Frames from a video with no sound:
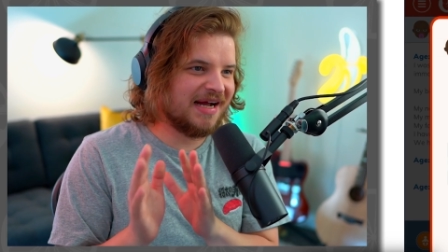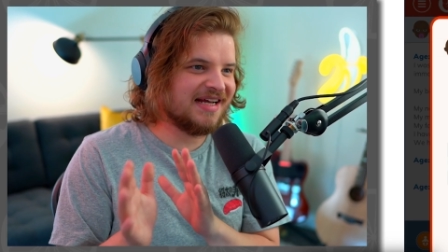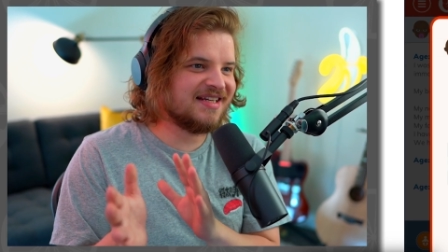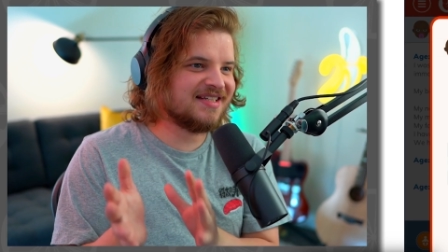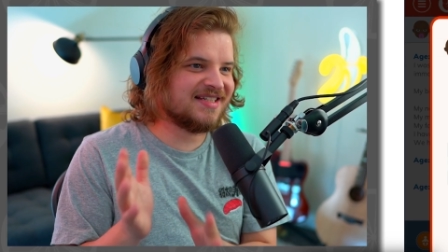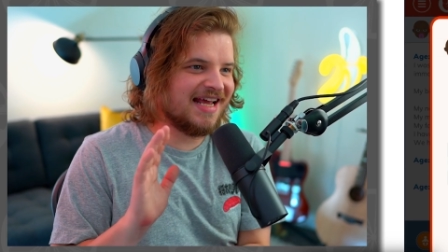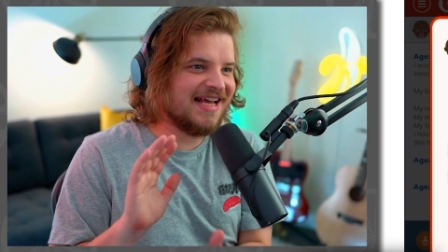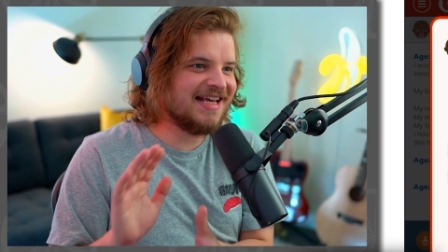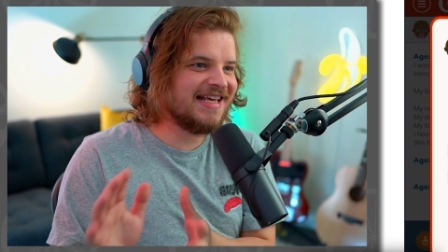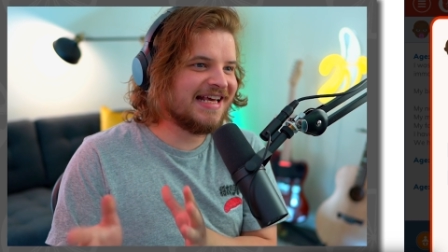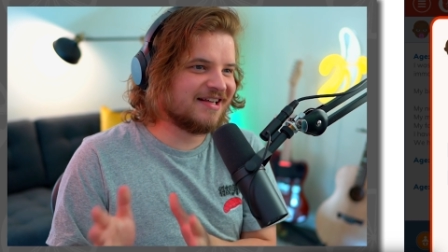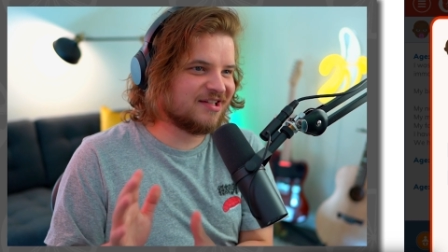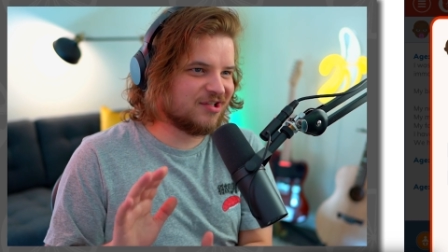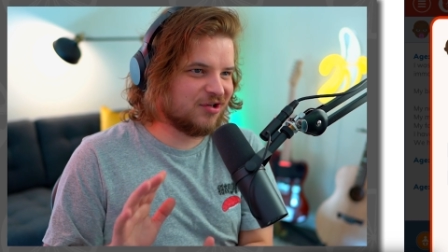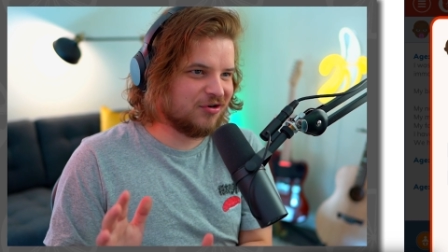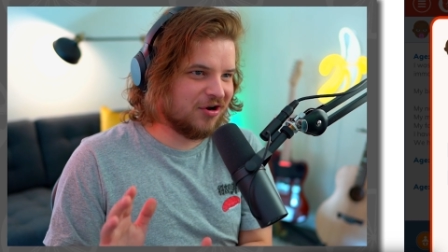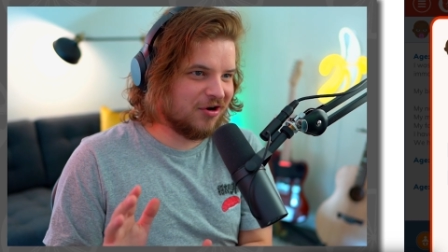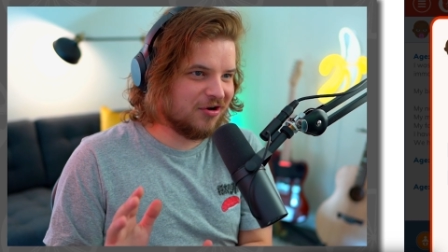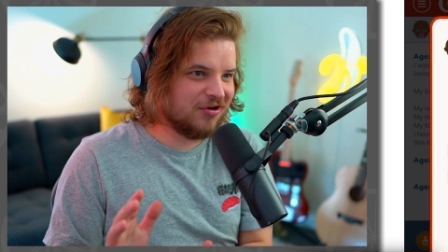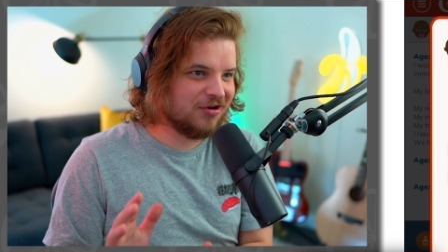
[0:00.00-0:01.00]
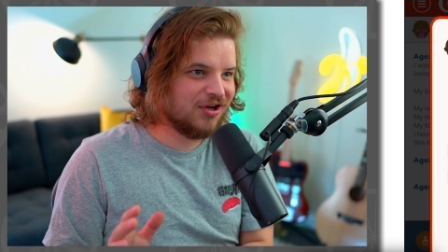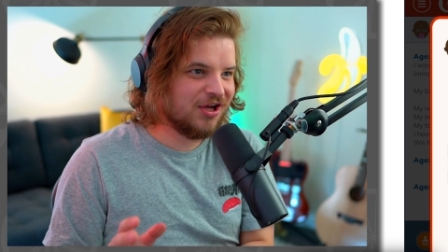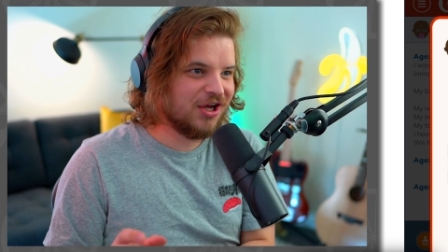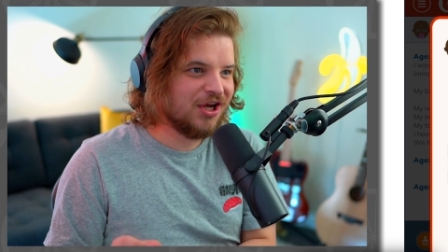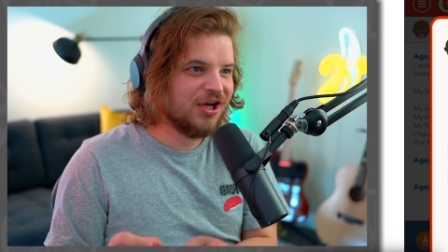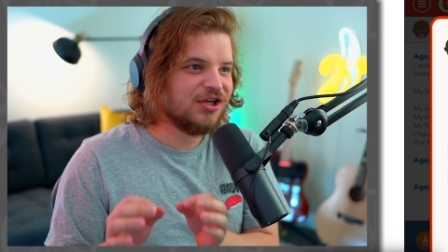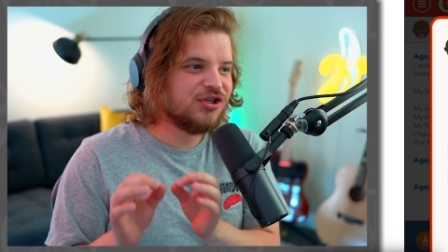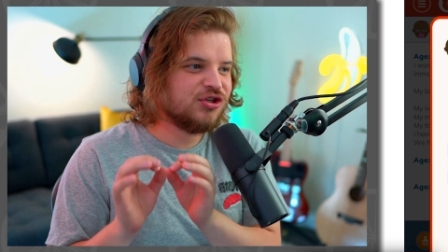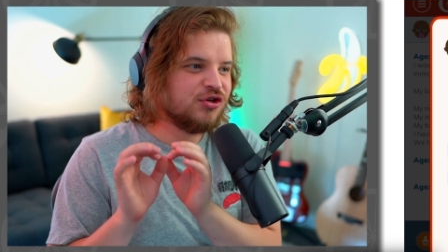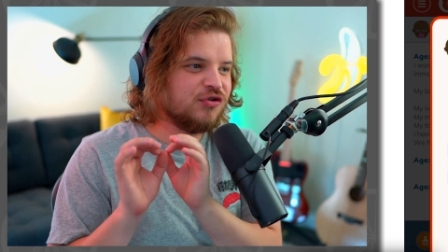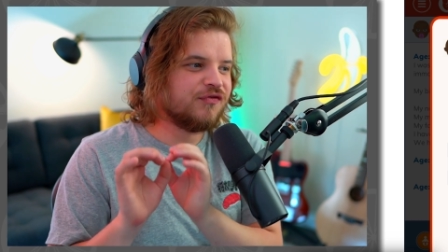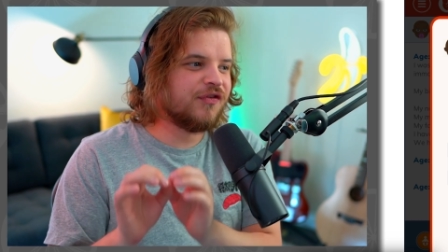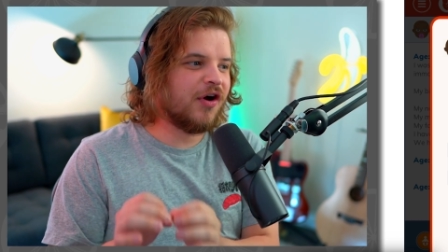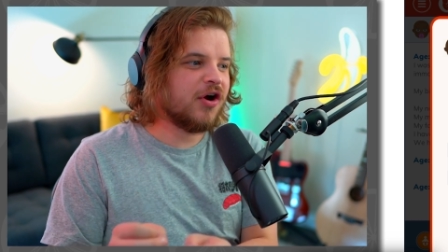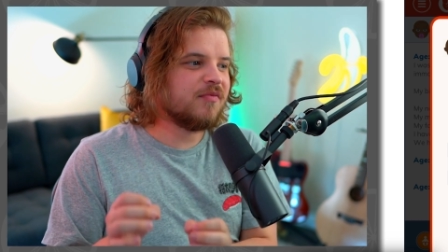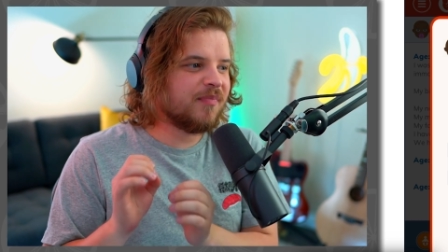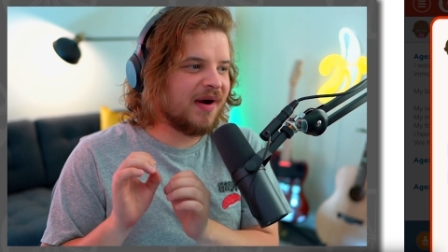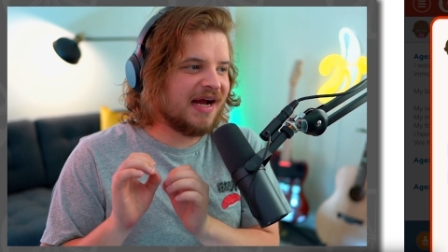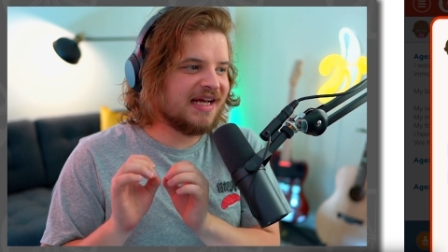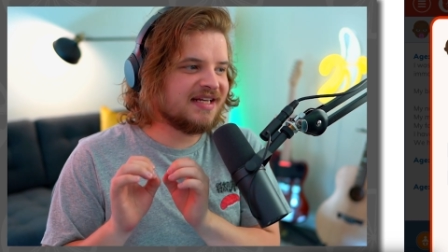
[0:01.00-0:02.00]
by saying yes or no. You
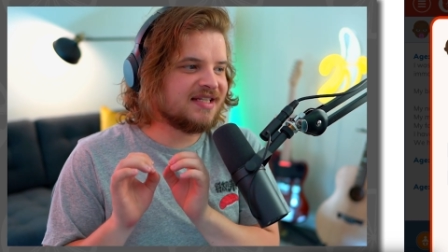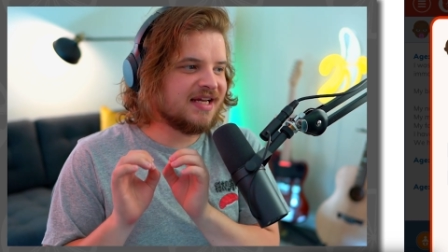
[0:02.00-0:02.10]
vote by